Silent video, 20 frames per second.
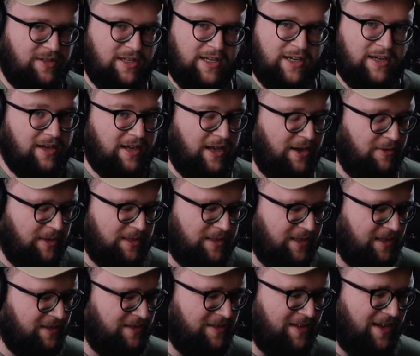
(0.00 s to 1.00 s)
I can't wait to get to
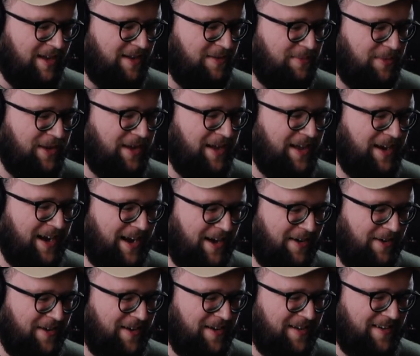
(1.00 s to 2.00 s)
that. But anyhow.
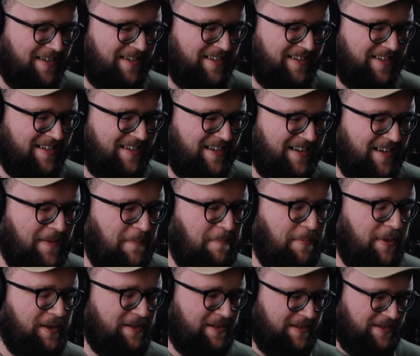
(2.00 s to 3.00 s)

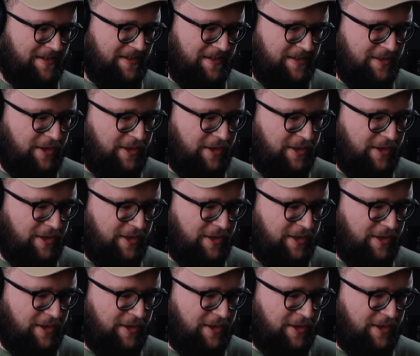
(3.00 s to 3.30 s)
So